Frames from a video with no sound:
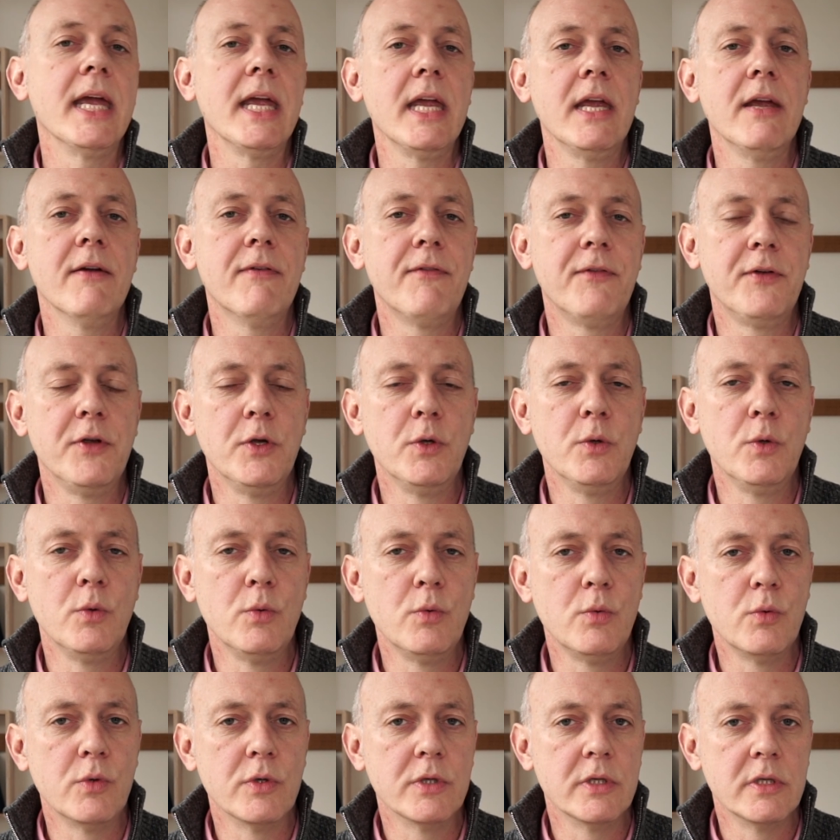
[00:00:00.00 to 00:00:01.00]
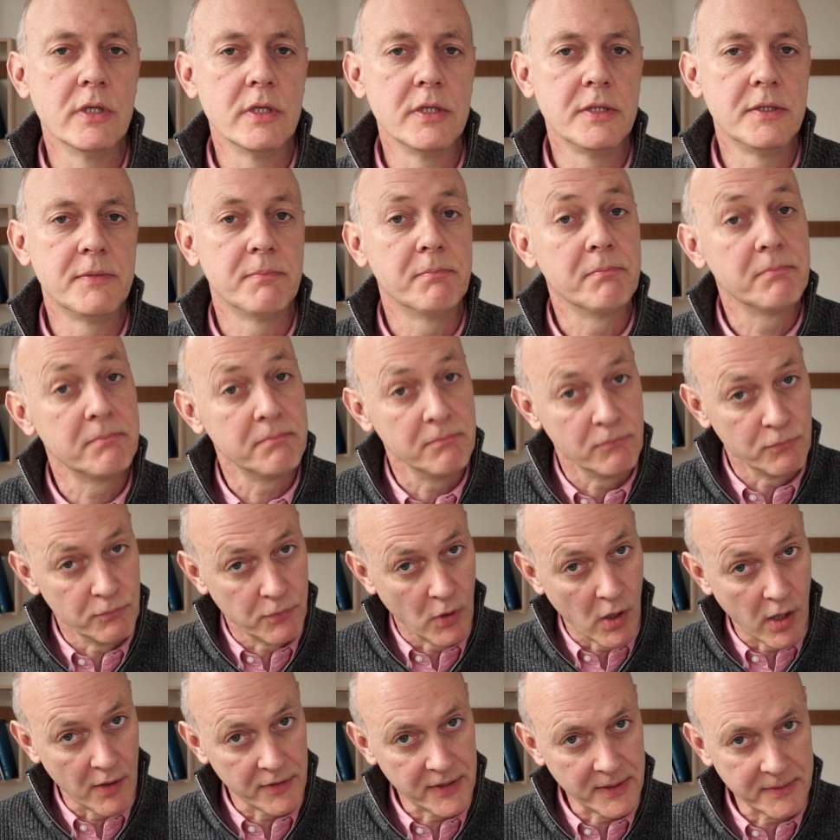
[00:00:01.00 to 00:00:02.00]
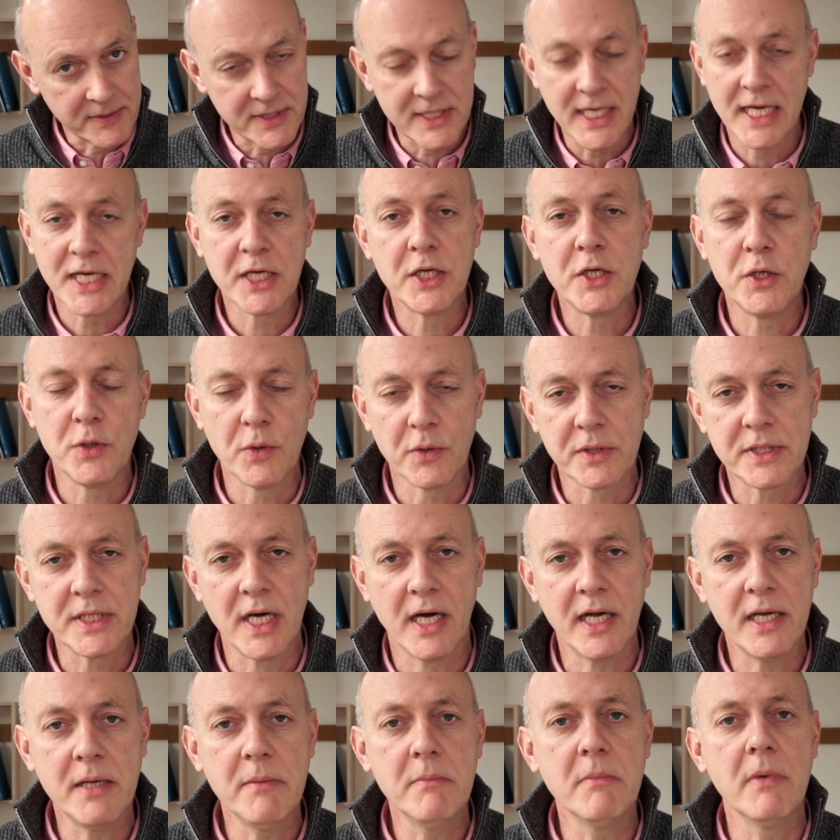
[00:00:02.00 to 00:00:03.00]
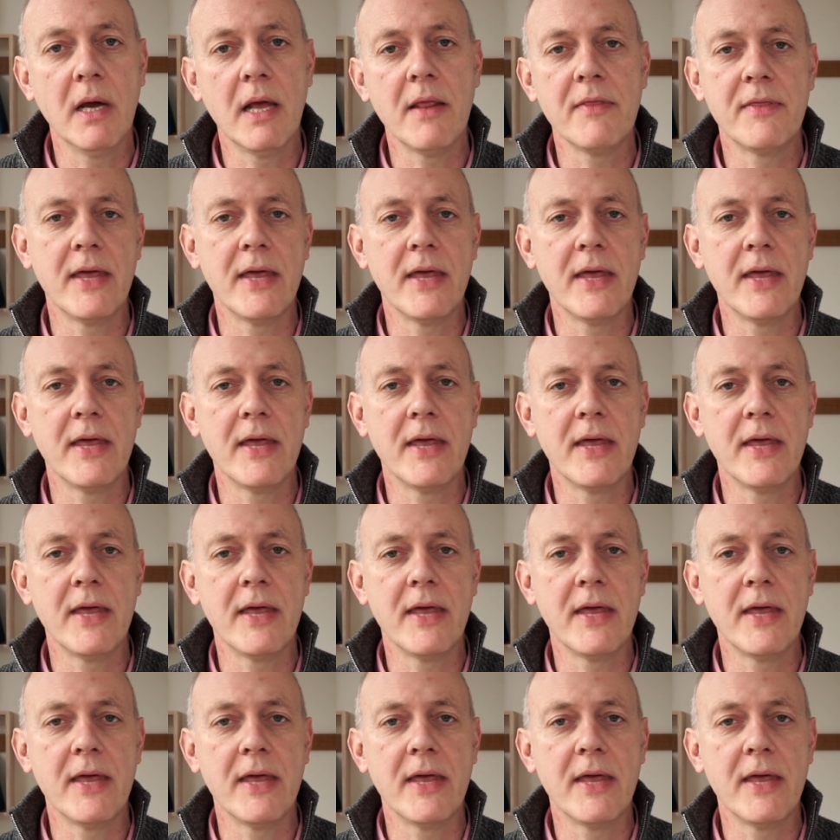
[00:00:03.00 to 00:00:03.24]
If you would rather take your time,